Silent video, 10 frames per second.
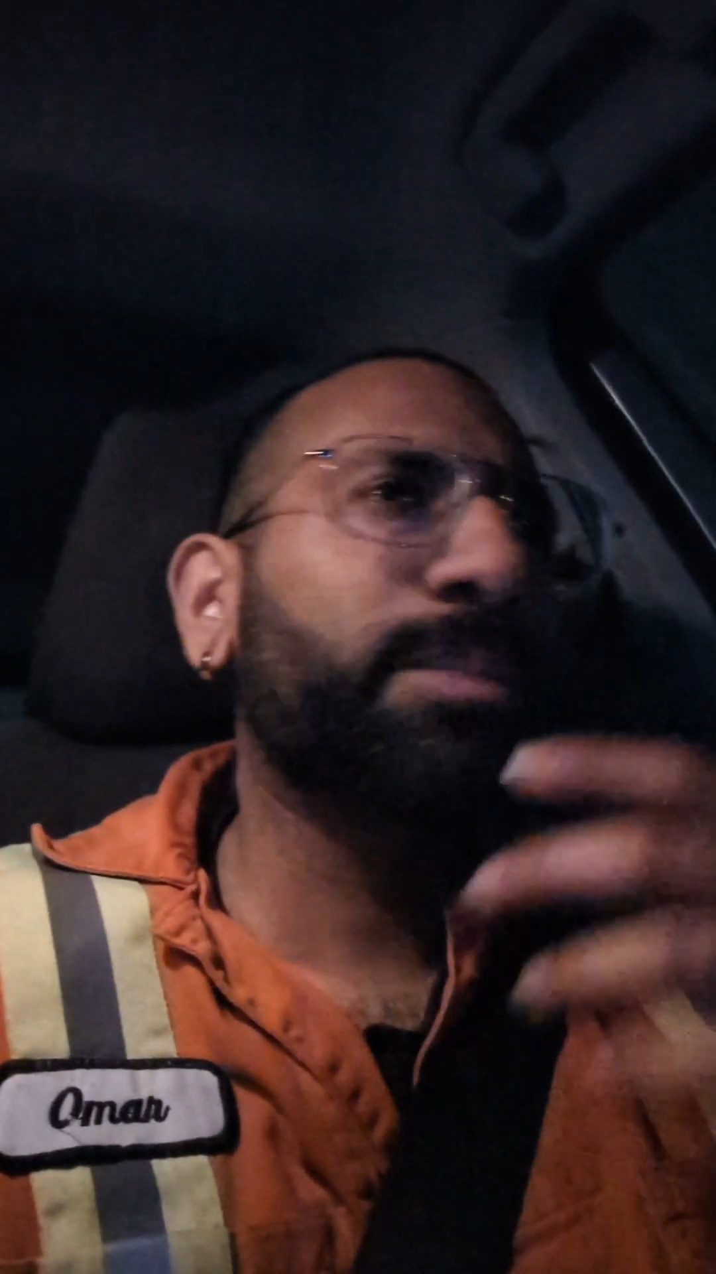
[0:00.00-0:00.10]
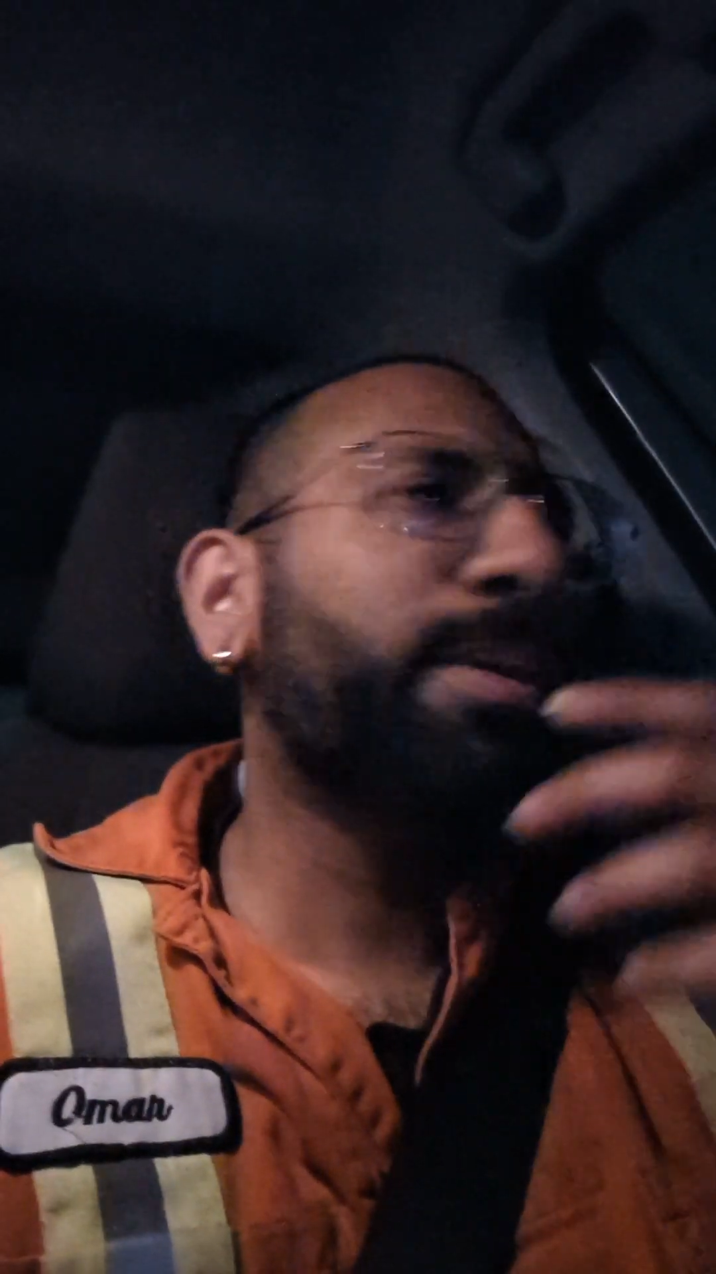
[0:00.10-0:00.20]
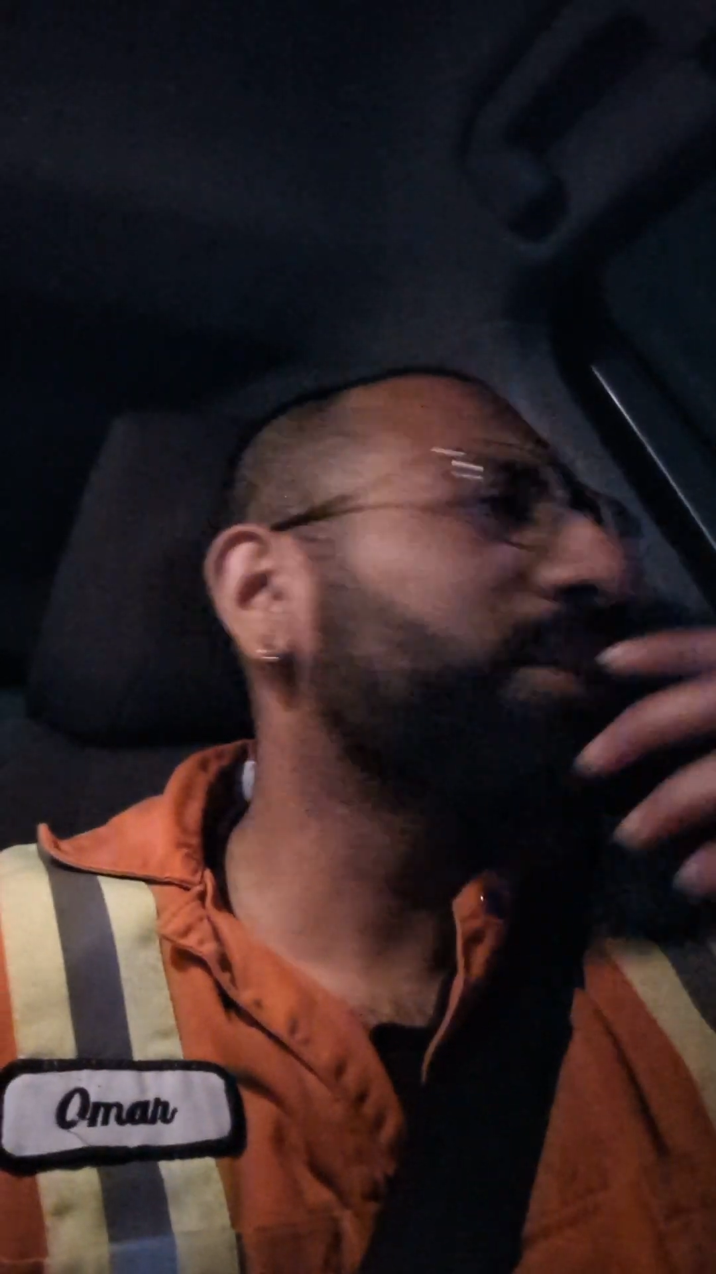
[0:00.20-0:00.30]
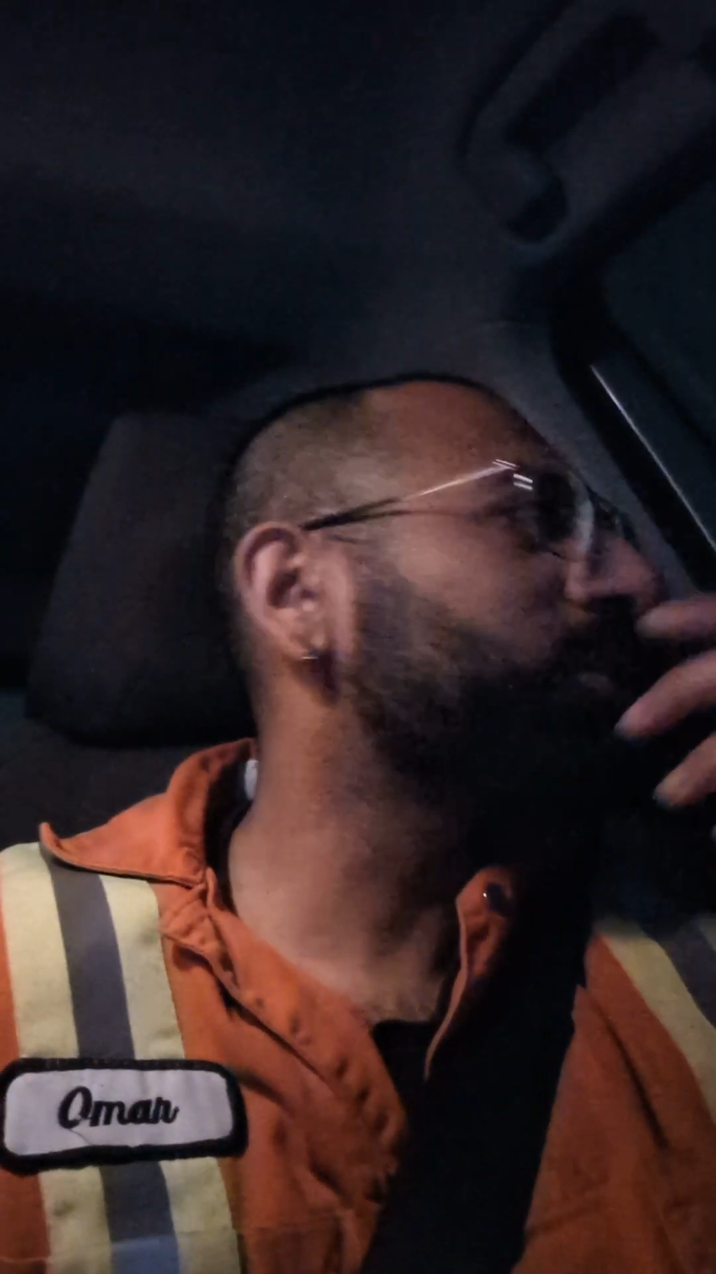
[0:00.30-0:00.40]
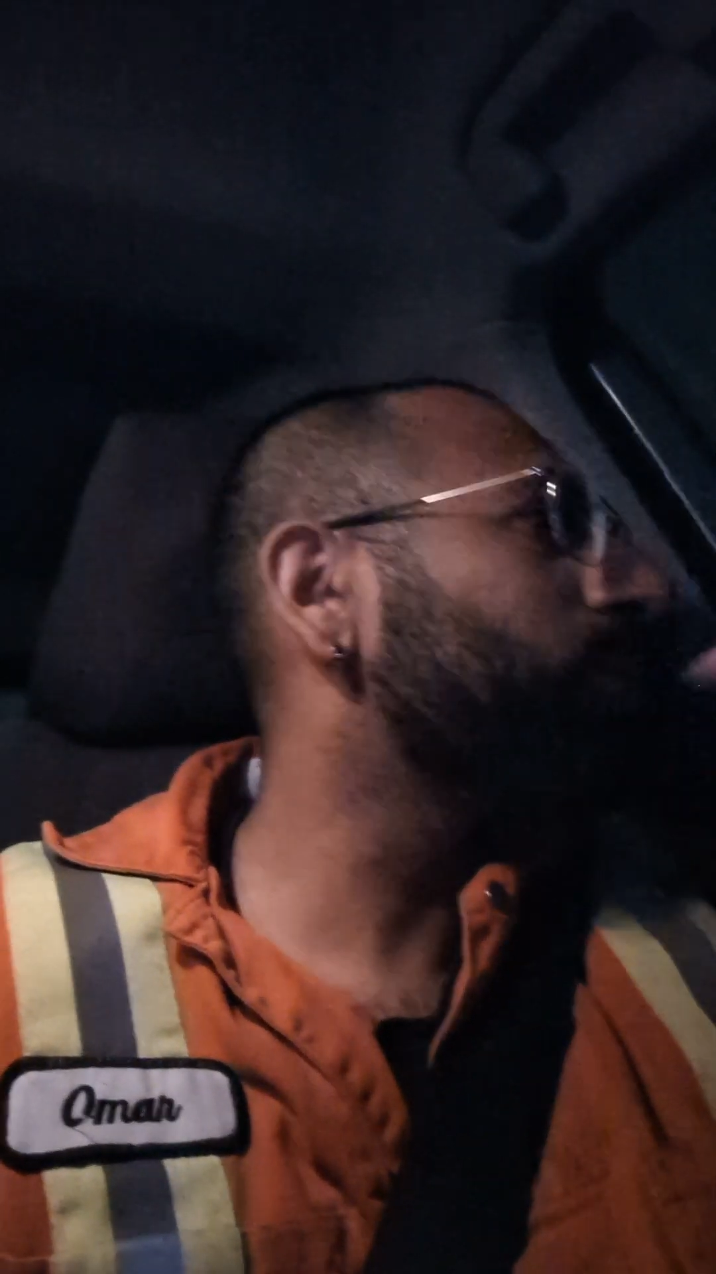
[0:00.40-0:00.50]
the
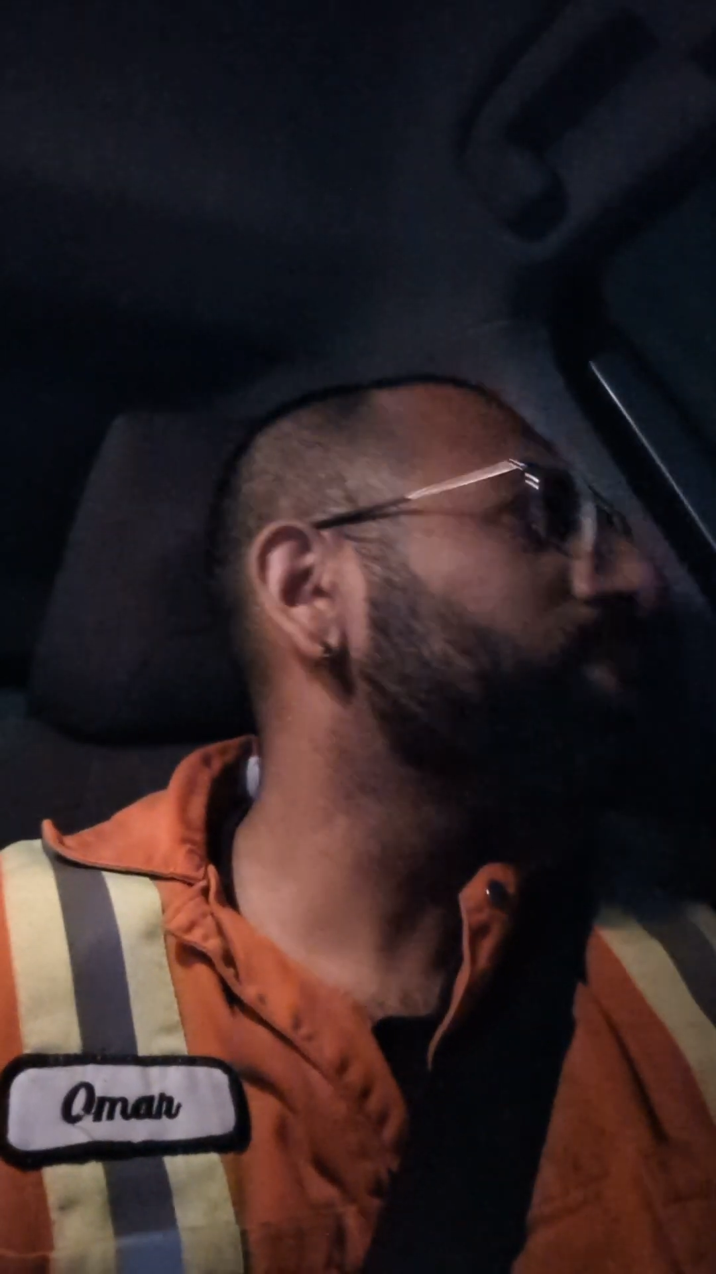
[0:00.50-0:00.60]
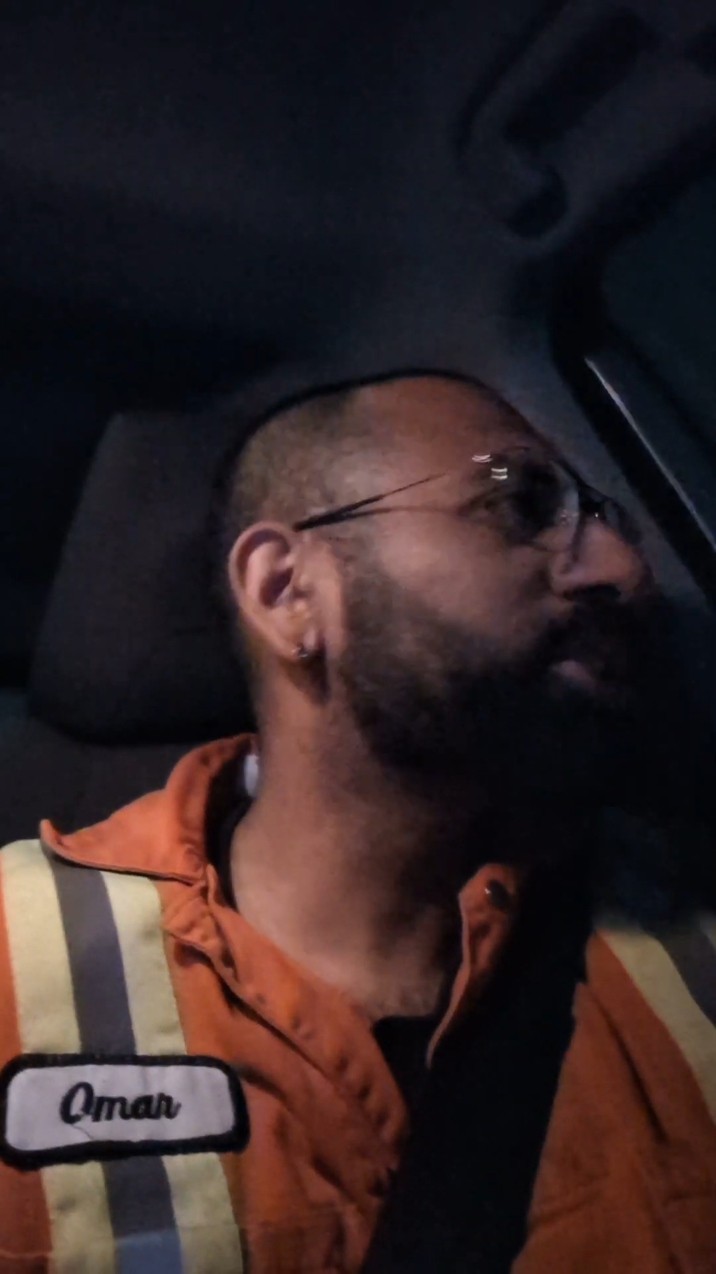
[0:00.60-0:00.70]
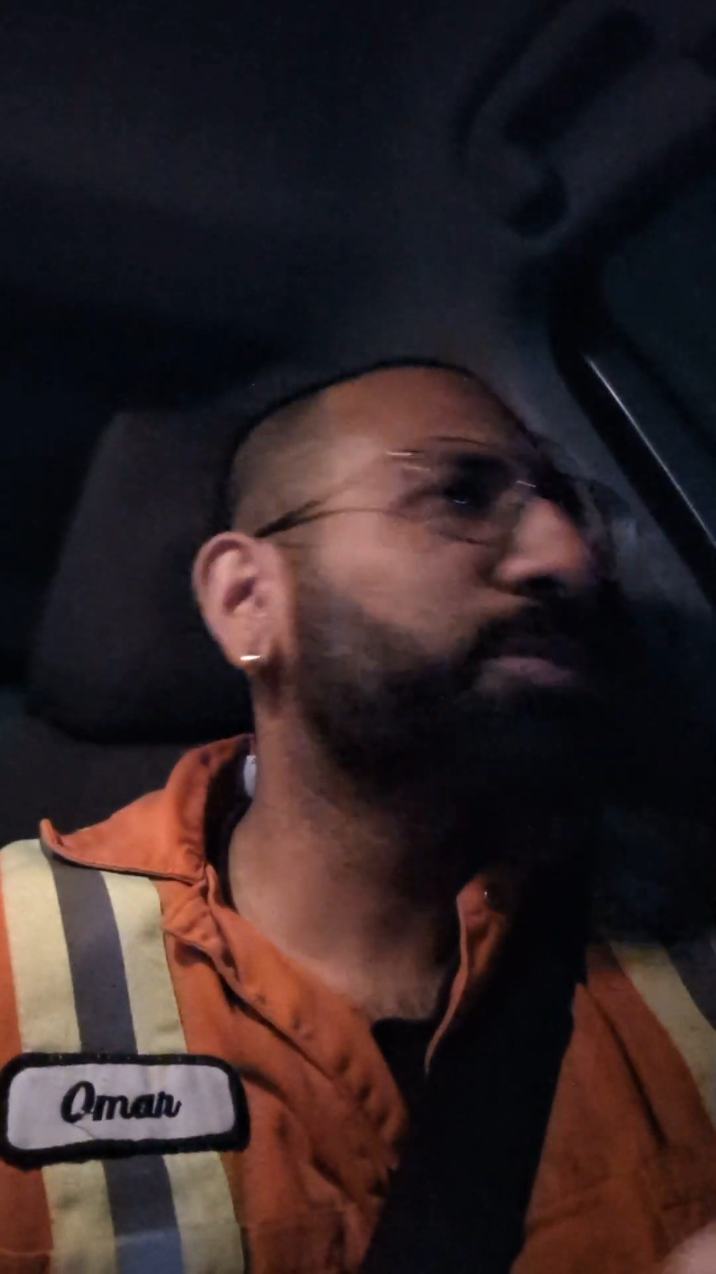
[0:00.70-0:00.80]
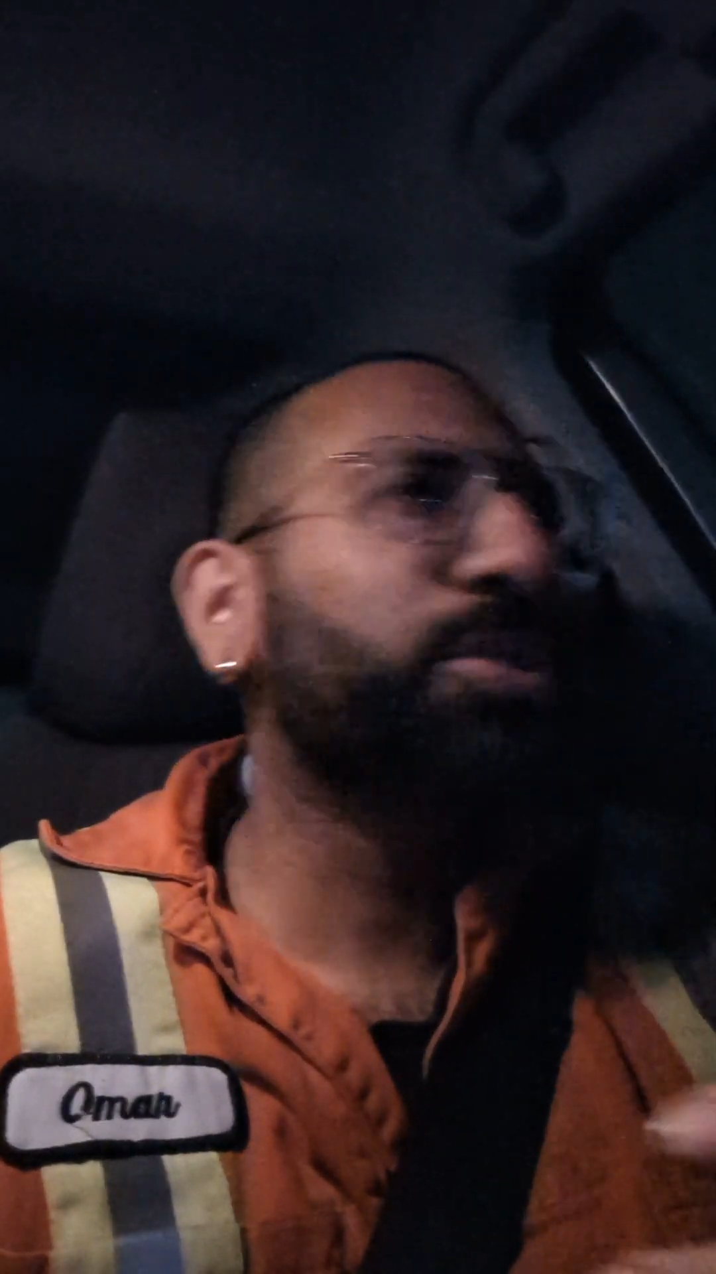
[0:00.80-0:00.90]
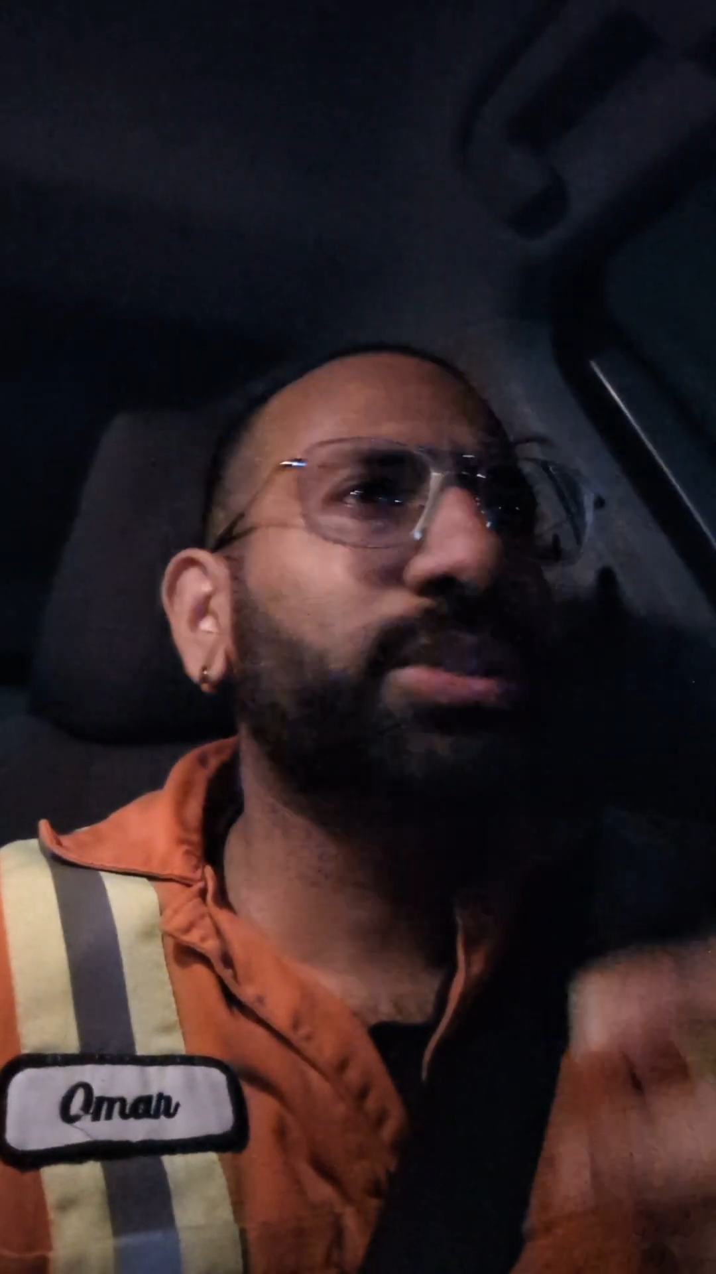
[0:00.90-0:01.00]
path of worship